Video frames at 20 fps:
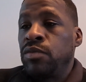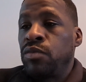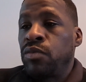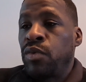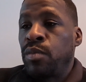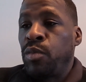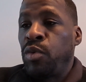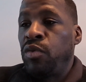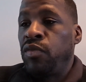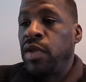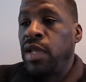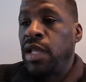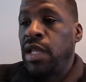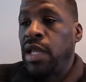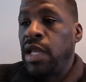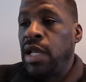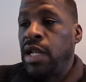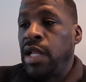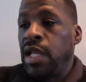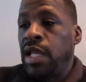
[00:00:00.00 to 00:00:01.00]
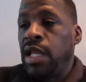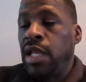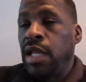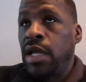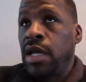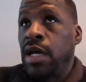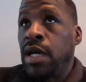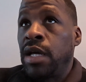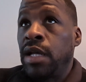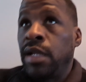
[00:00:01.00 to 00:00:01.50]
Removing any
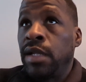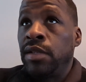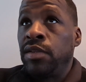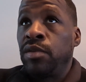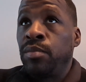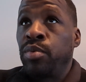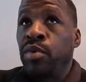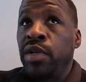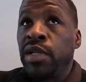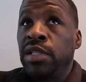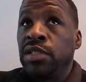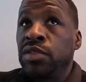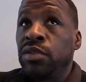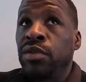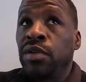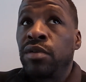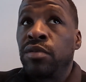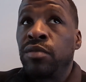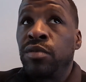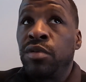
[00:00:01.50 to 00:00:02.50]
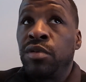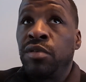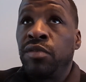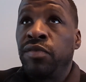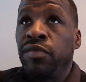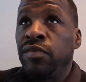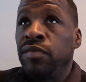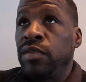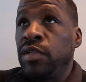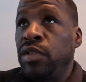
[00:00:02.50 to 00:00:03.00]
debris on your
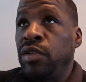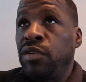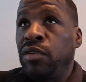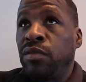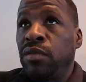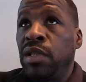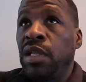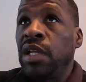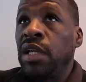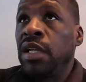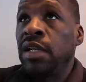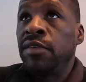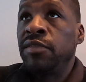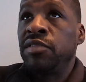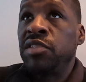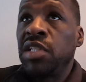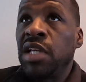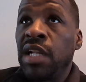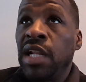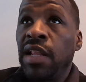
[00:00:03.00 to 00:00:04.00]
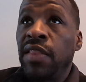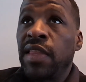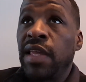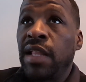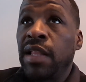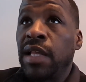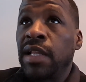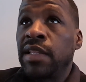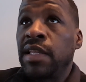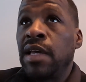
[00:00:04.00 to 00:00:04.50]
roof, leaves,
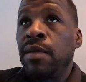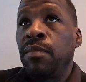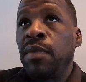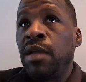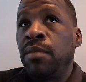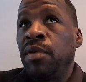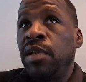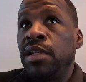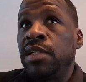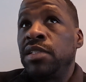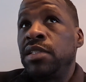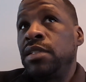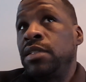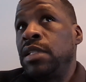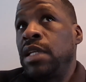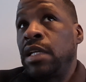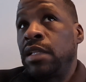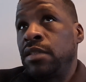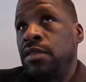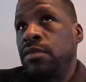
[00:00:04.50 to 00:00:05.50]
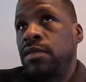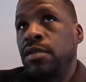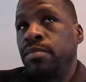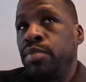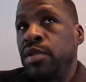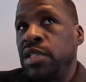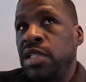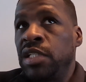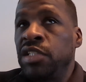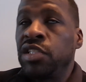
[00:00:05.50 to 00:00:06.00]
anything like that, maybe that
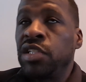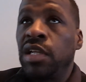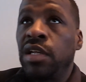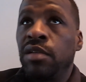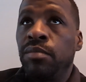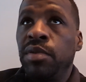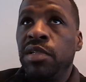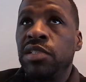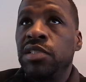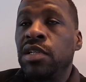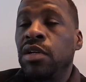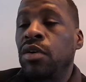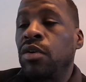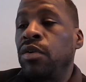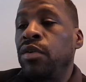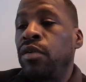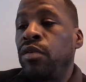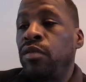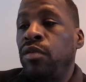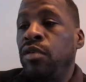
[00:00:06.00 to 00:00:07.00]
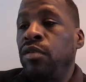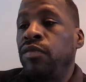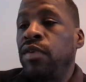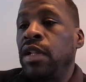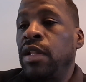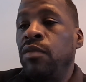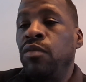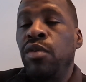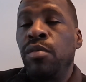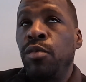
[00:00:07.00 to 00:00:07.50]
potentially could be stuck on your roof.
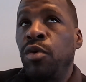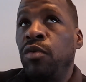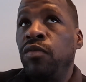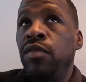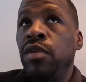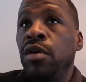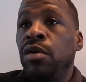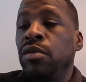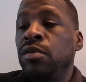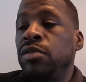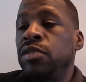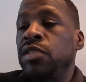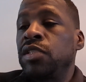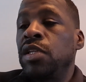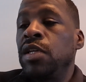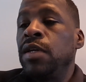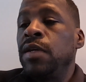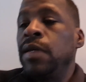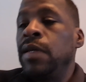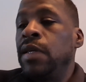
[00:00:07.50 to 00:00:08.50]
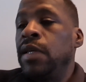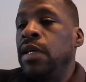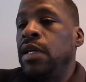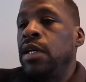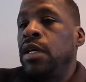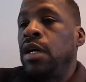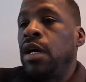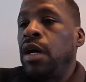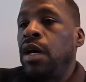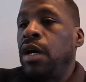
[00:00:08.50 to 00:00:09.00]
I'd remove those.
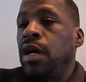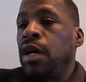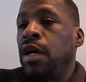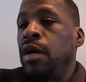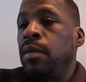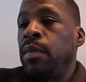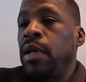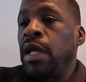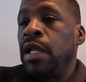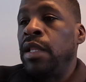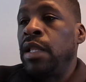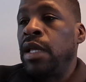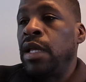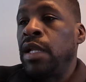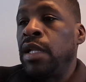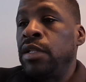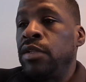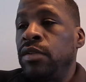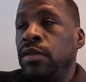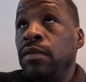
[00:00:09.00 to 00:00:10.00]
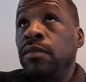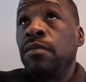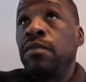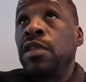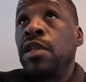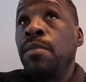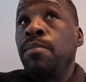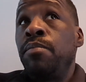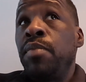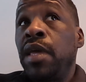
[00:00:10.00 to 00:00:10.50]
And then
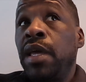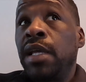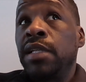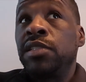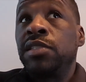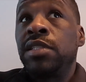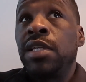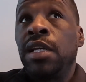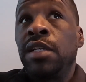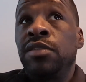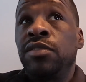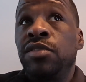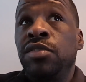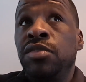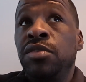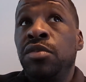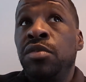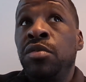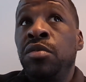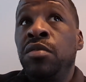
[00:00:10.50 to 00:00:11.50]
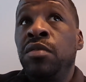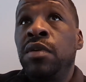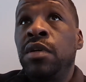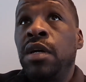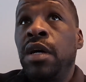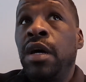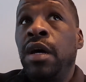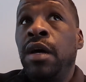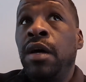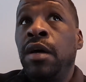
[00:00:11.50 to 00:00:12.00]
the biggest thing too
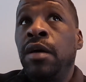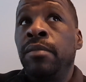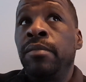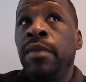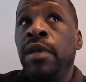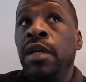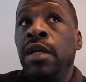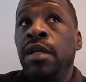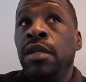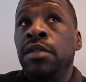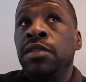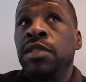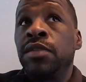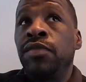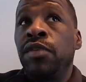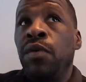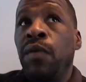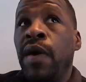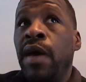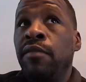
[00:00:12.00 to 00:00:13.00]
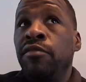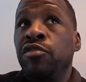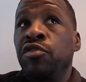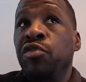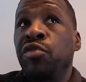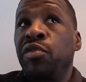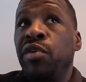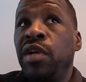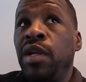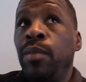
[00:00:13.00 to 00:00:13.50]
is if you have
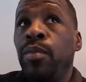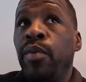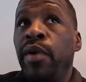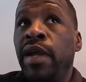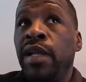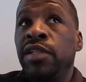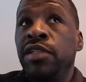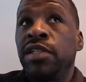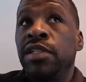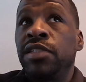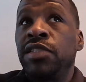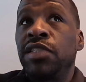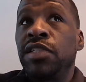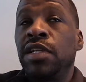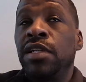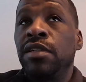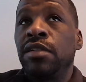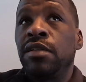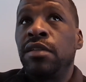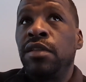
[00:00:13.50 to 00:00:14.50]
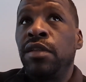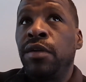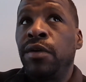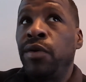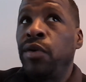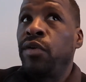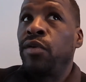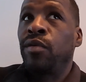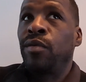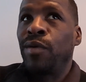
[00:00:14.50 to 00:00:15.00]
tree branches near
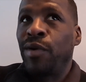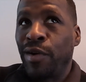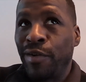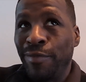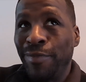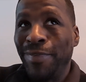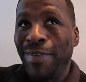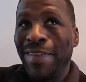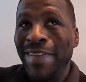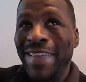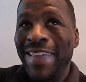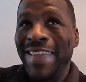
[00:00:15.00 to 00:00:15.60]
your roof,